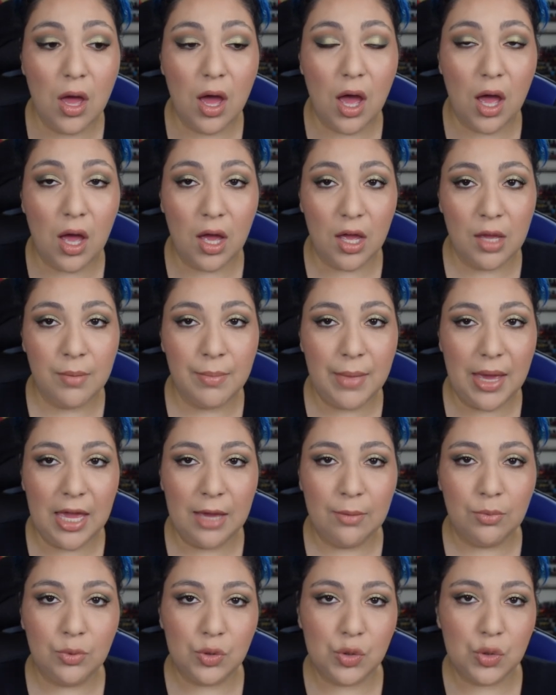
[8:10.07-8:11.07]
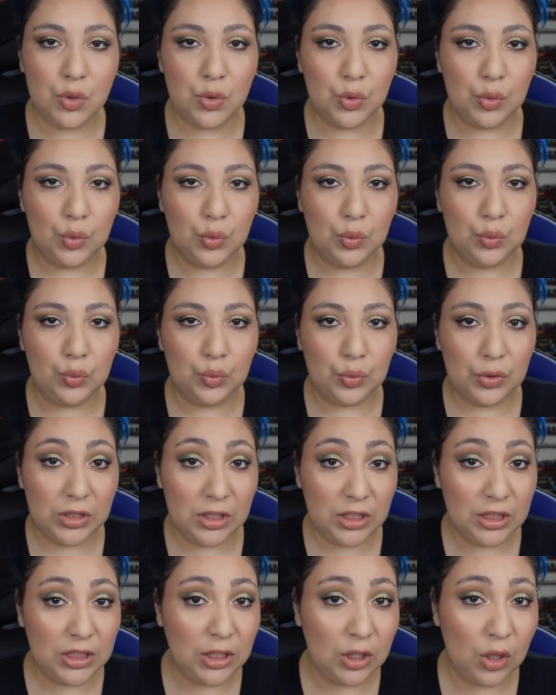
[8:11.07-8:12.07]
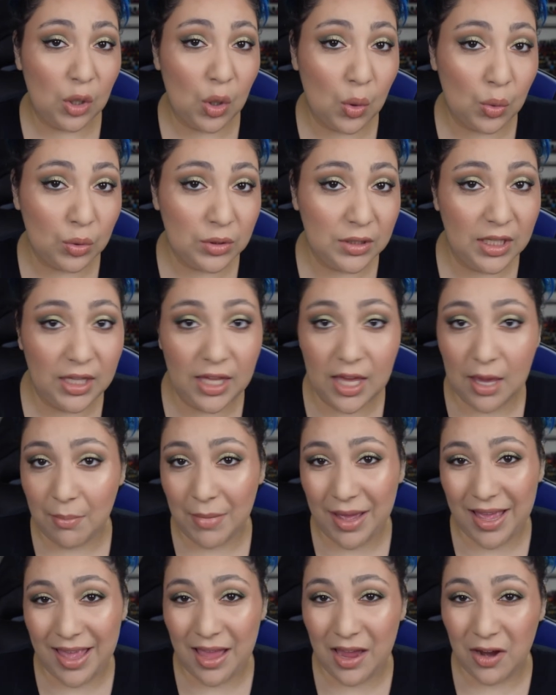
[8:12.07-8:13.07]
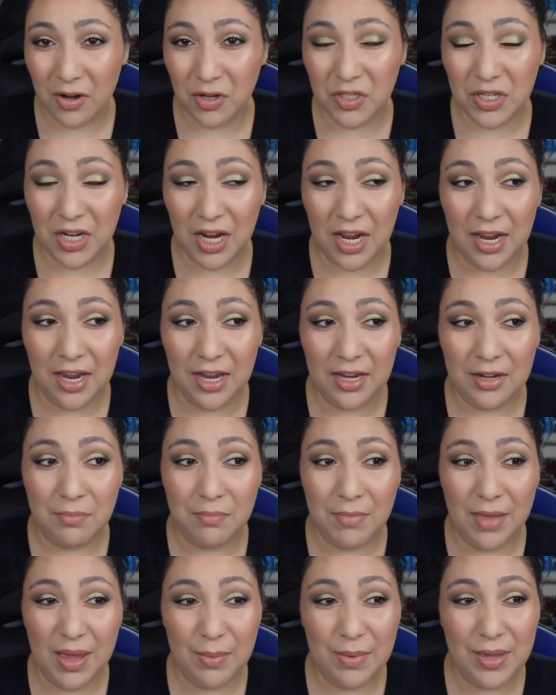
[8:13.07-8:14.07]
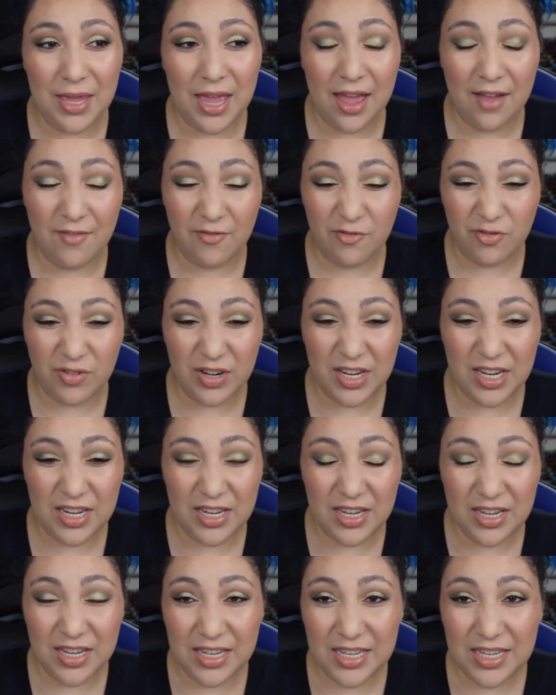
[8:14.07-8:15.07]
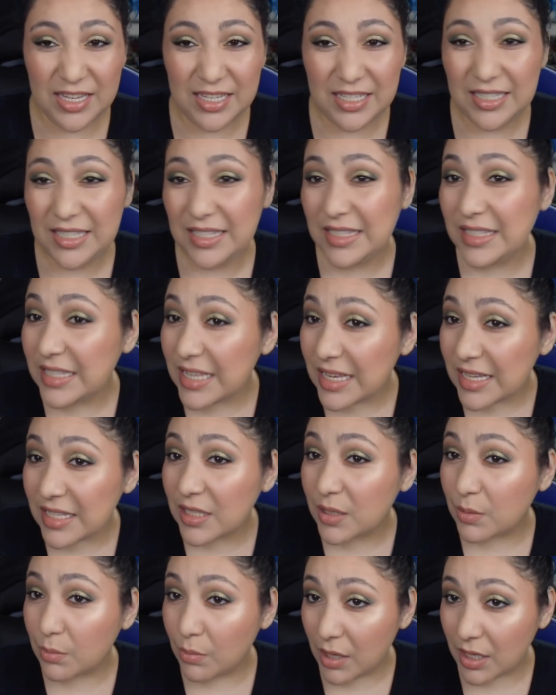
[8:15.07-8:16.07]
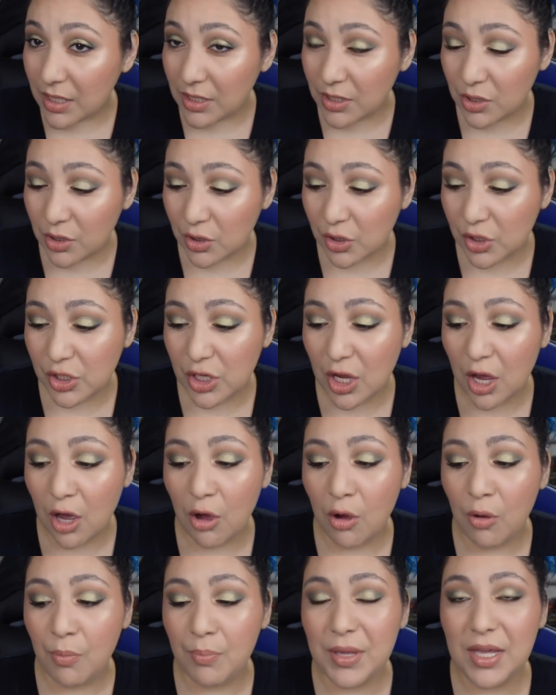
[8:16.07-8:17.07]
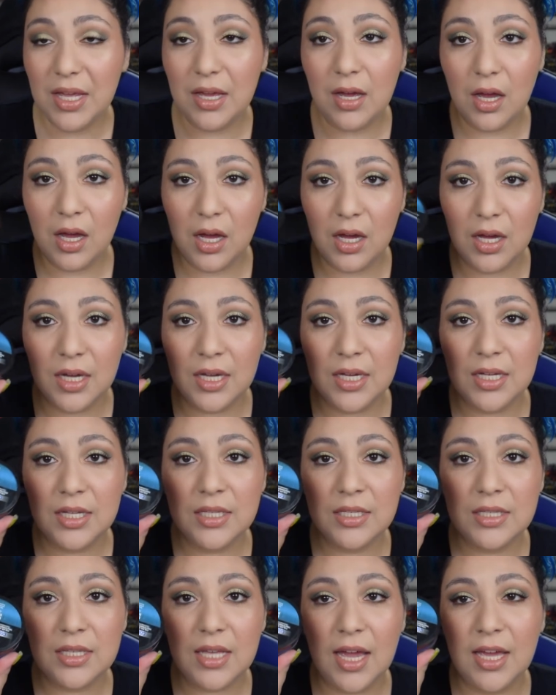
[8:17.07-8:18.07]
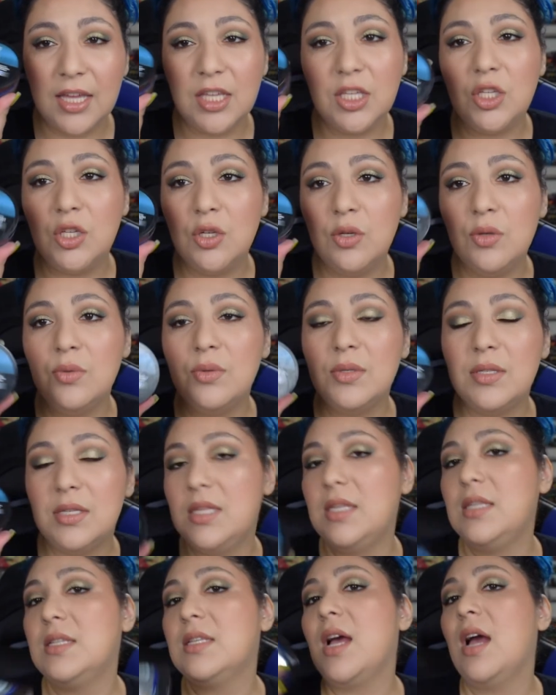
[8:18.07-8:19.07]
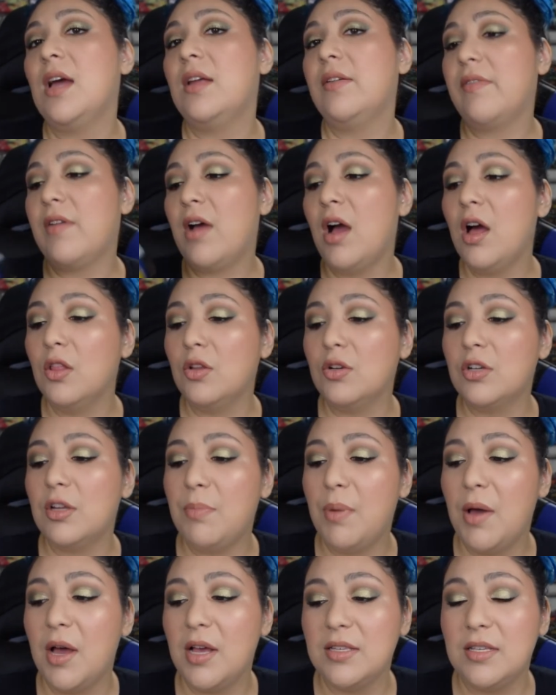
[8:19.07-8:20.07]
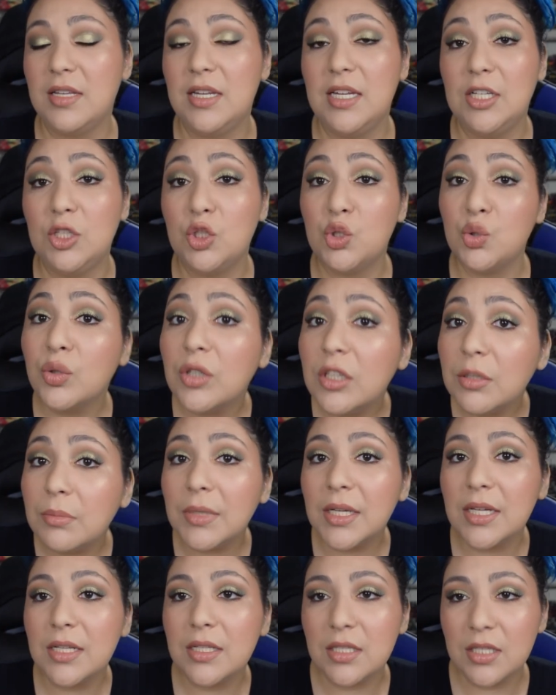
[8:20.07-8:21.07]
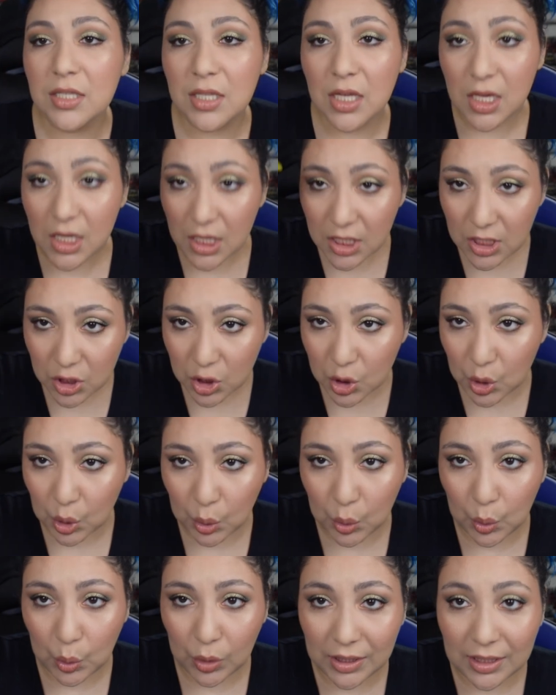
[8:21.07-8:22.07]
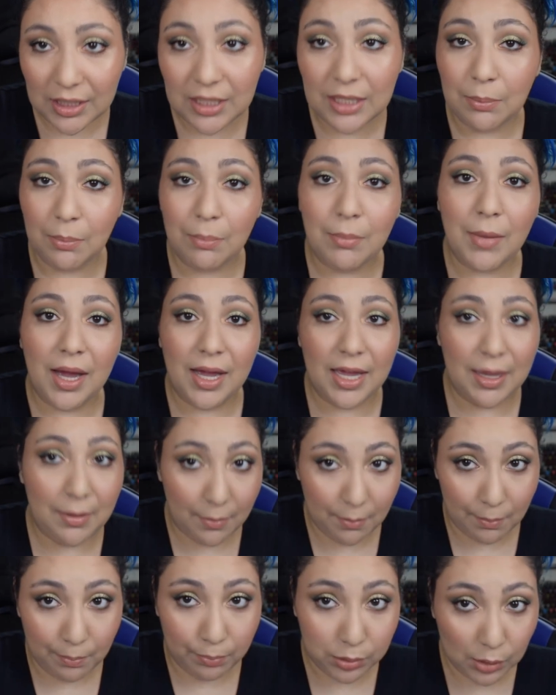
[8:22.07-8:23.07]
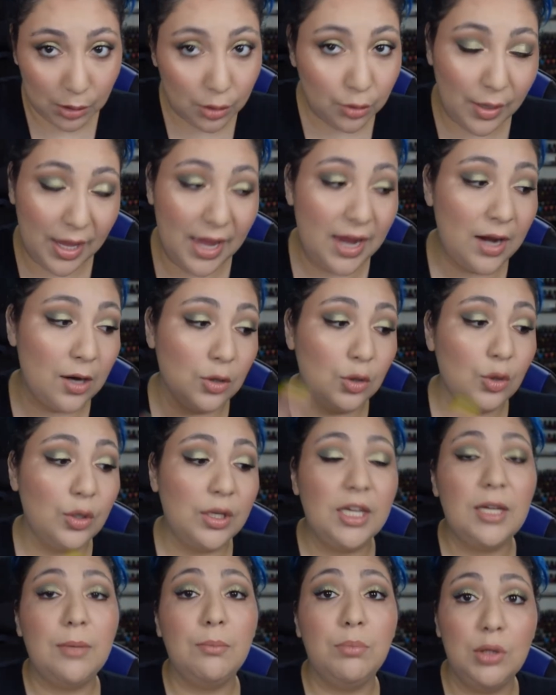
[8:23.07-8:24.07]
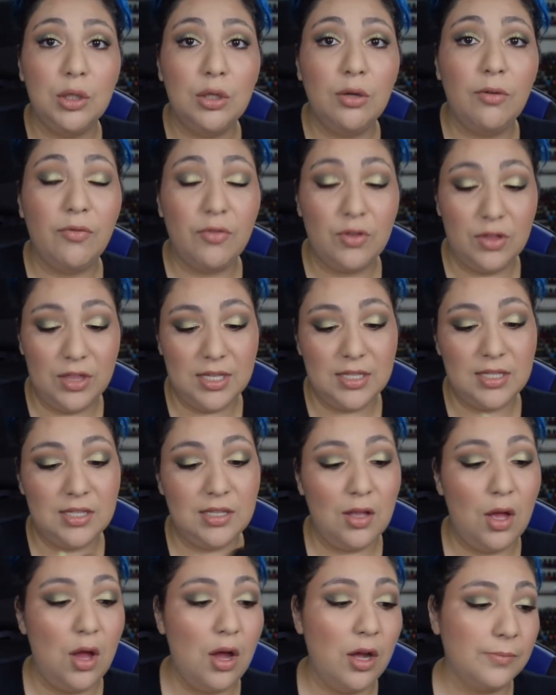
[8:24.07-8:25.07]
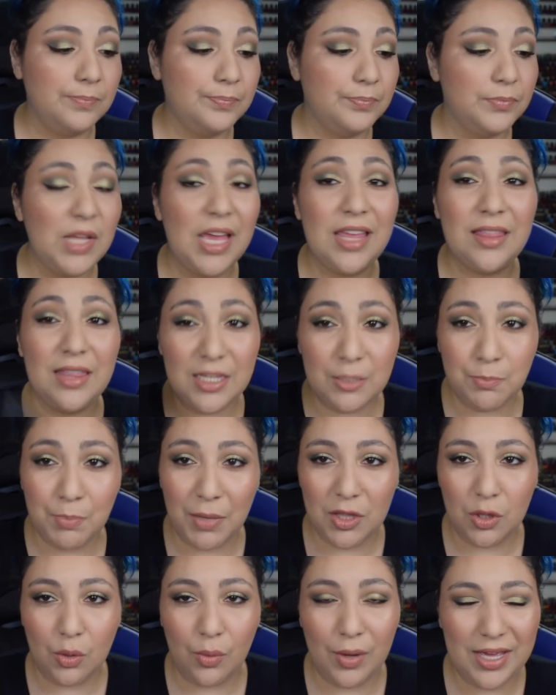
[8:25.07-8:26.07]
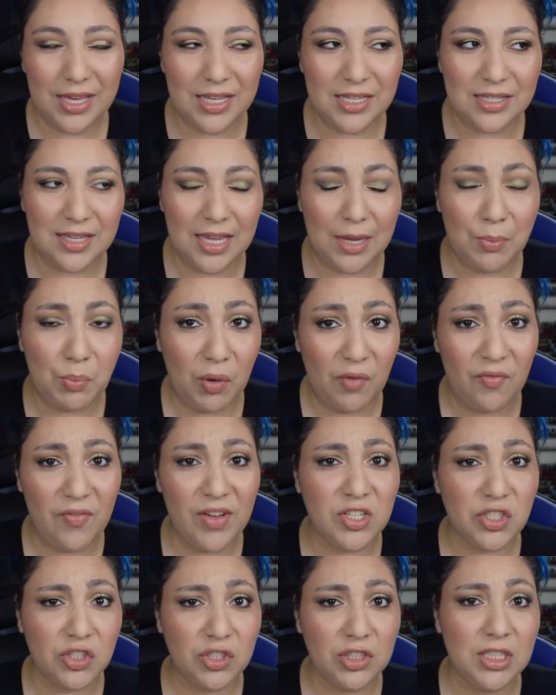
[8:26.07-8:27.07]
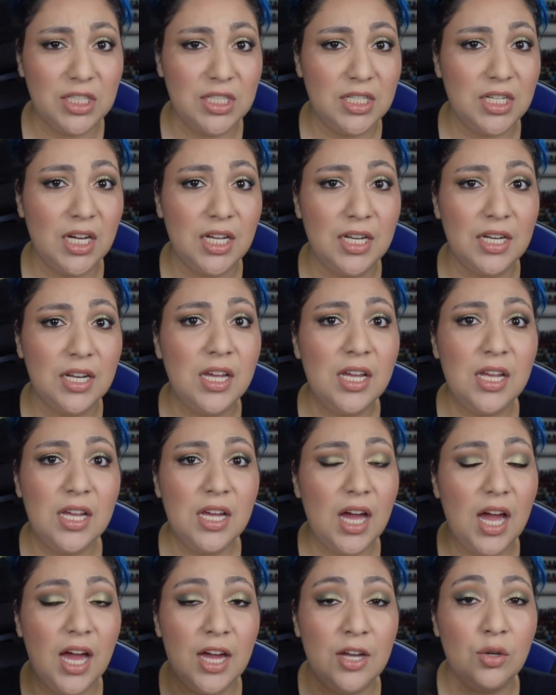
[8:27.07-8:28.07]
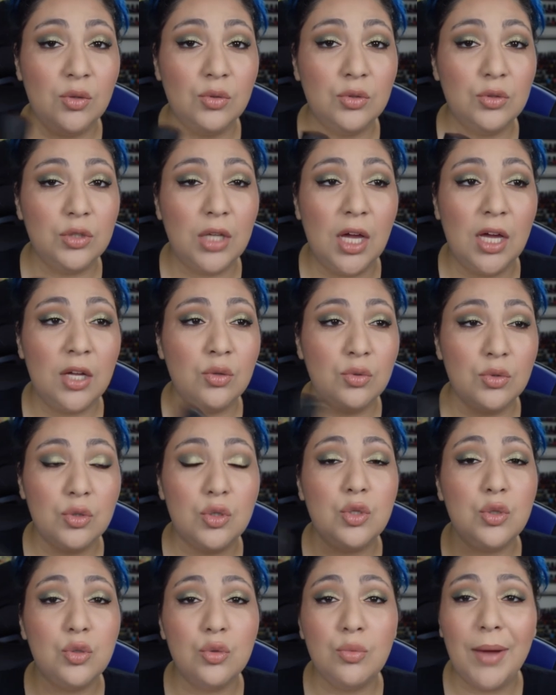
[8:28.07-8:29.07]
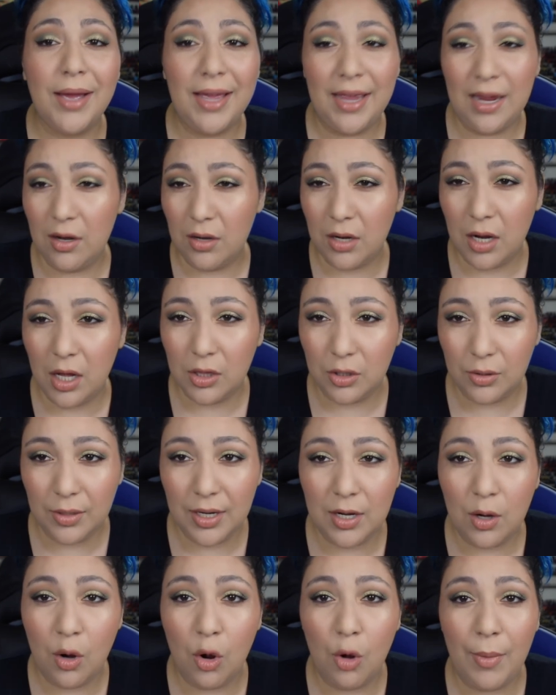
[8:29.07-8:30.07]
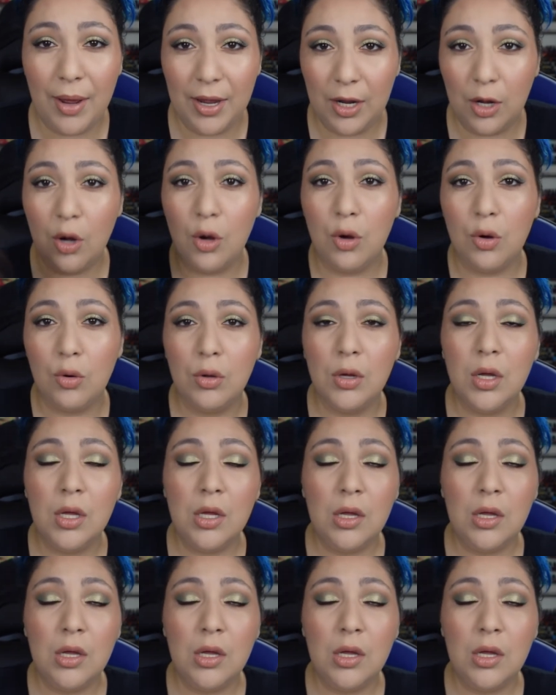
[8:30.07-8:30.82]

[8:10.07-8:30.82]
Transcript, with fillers: I'm able to really only get my hair dyed maybe every six months or so because I use these kind of color depositing treatments to keep my blue hair looking blue for this long and this by the way is like professionally done i don't i don't do my hair color at home i go